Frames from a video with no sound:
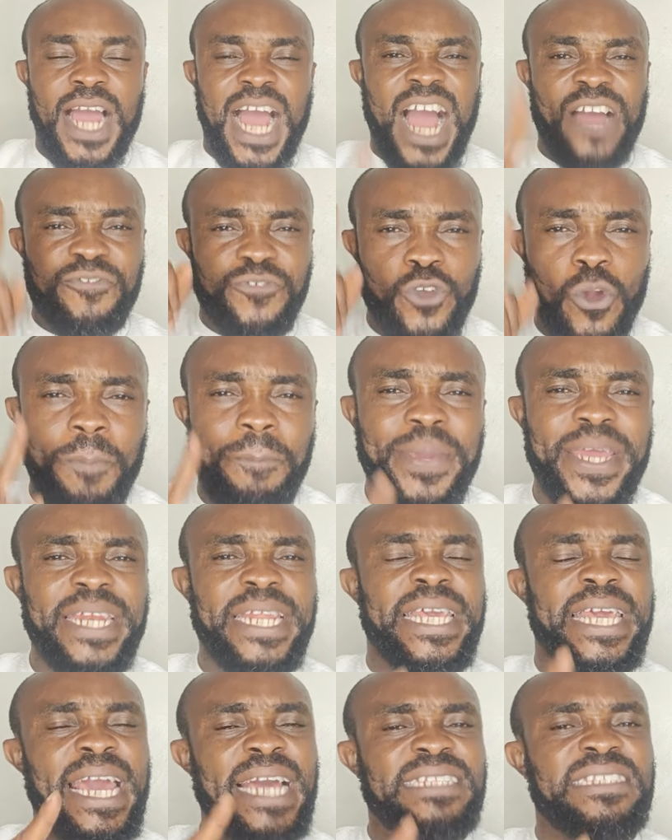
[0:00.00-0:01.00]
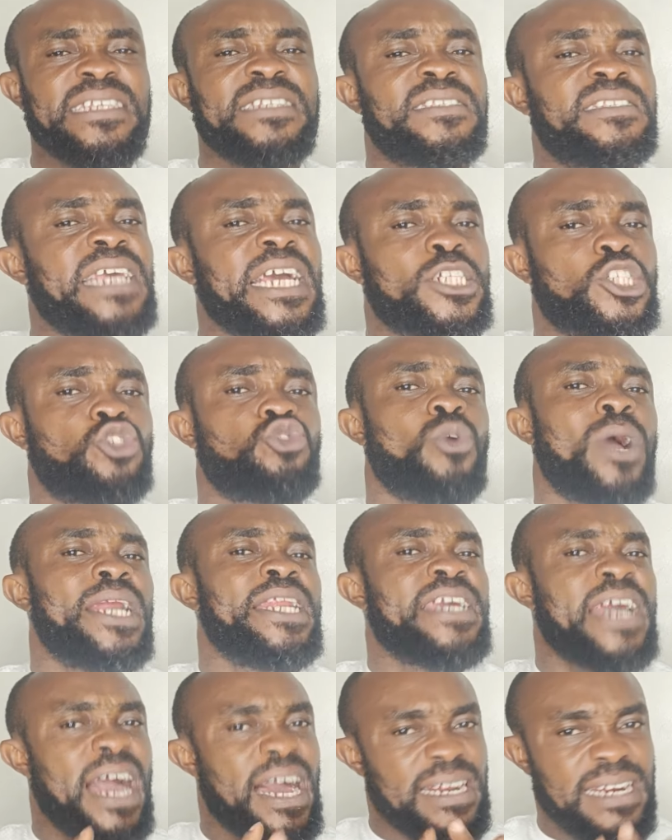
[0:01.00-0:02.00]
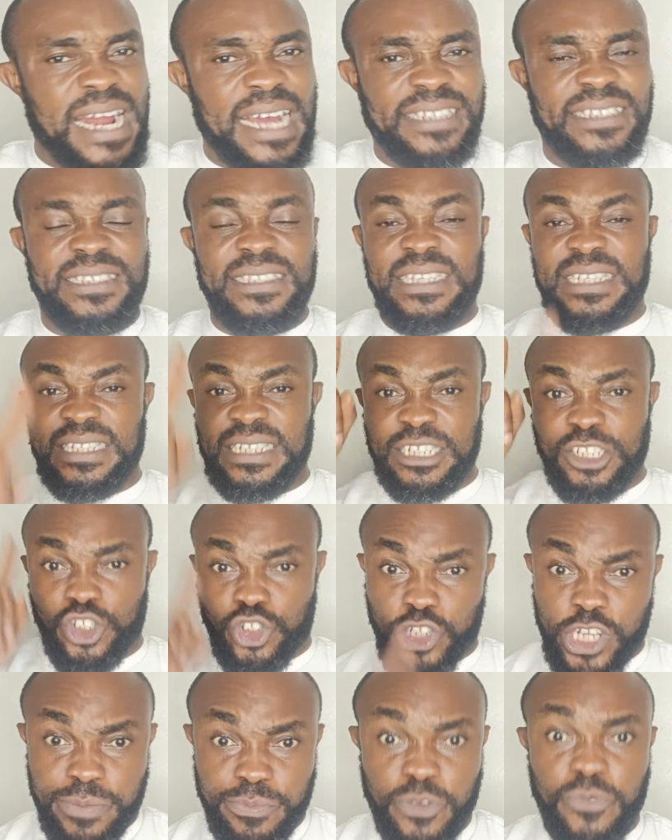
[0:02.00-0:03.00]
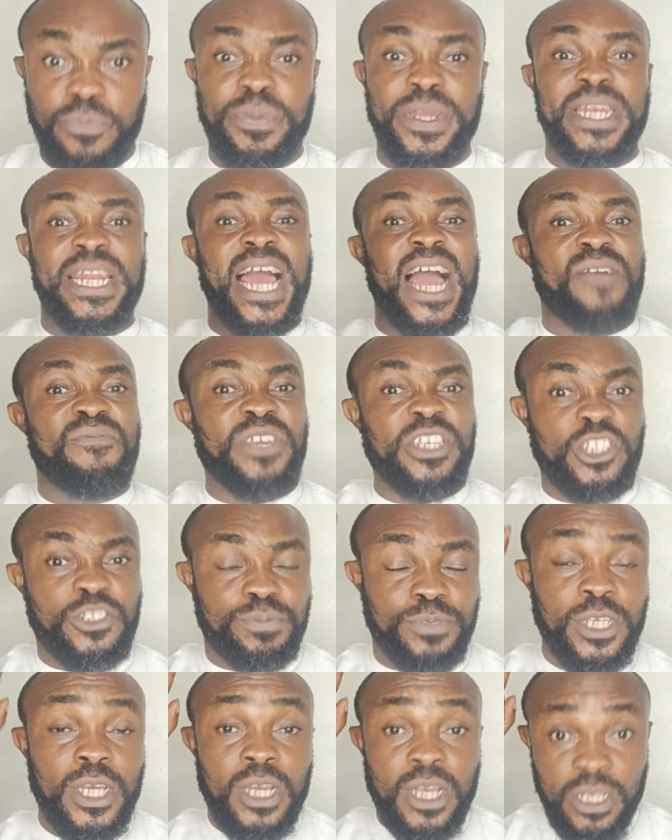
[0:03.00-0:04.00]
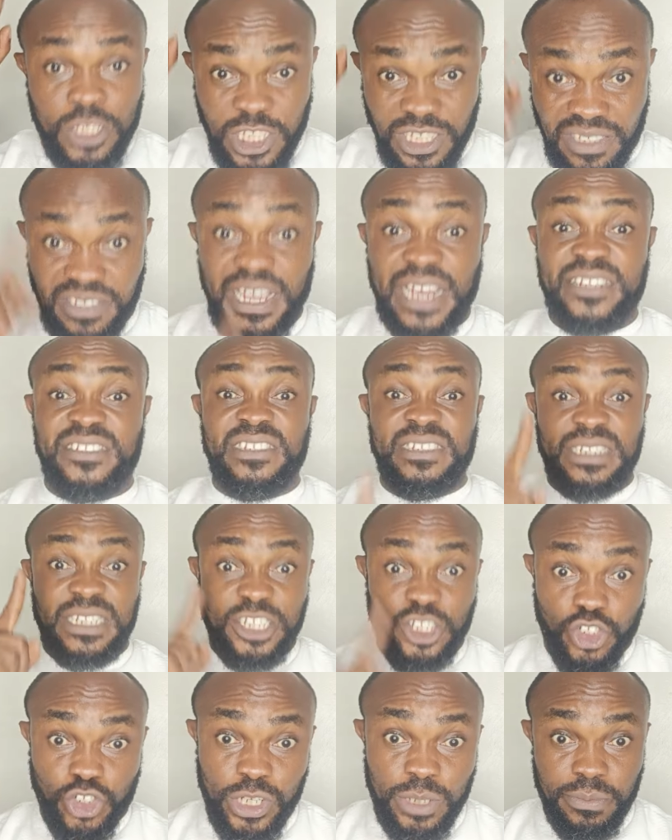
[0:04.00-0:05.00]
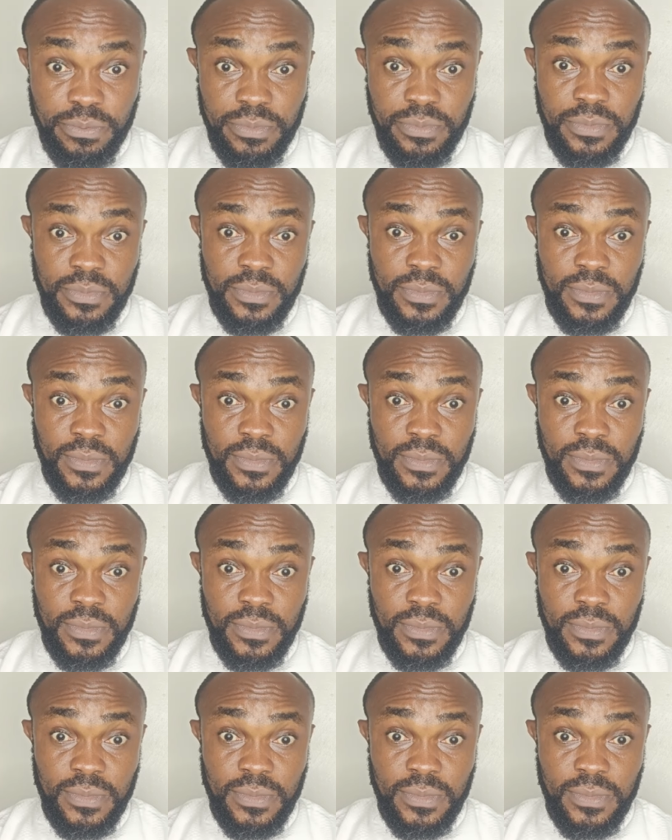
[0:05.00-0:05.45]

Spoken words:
Have you been getting sexually harassed in the dream? You've been having sex in the dream.